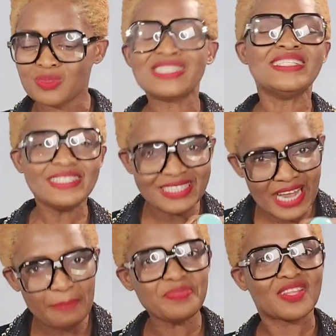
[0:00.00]

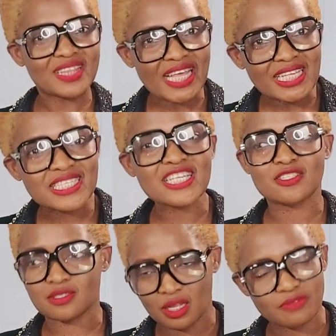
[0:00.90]
Name the things he's
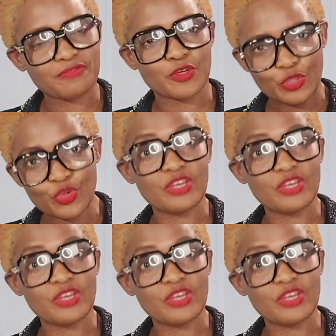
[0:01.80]
done for you